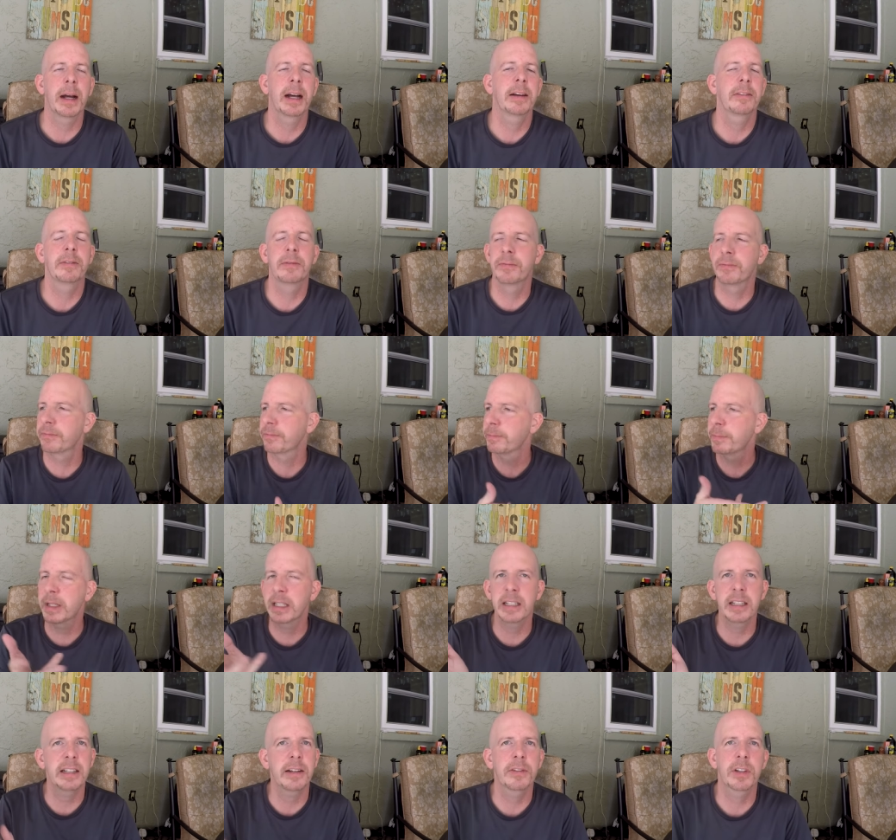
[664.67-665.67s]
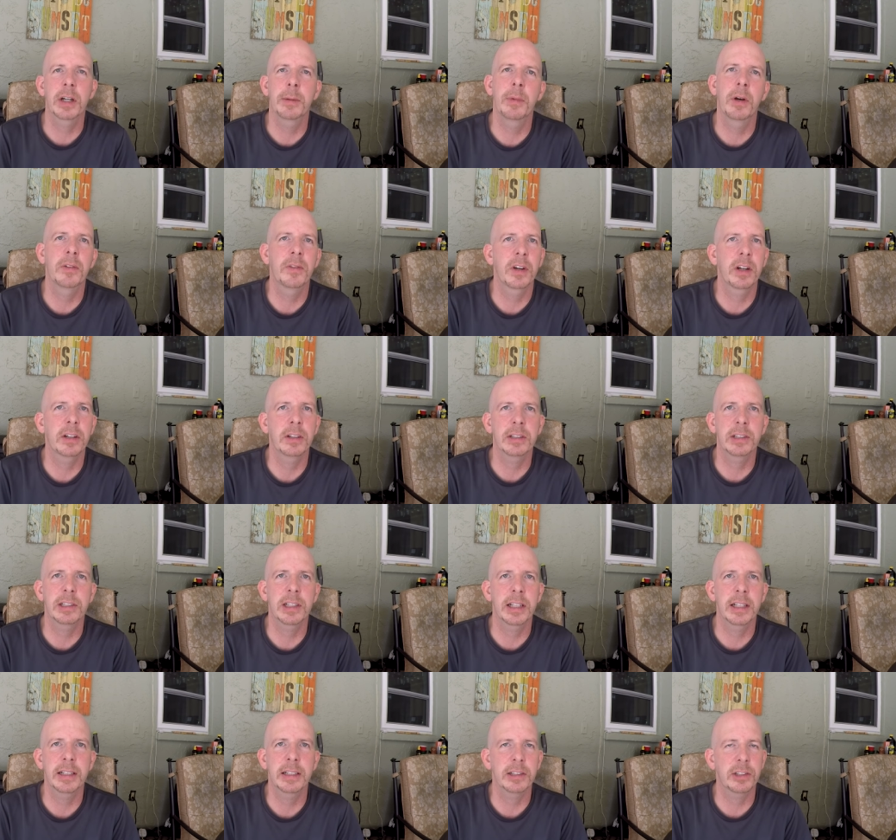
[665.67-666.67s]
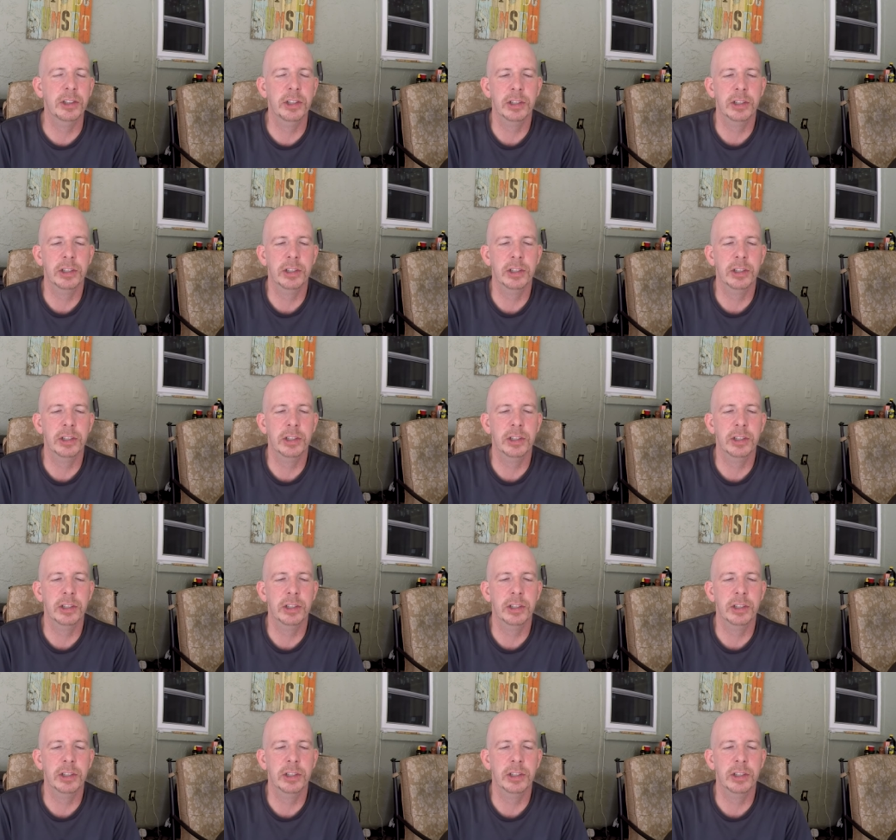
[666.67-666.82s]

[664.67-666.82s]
I've, many have come over here and said it's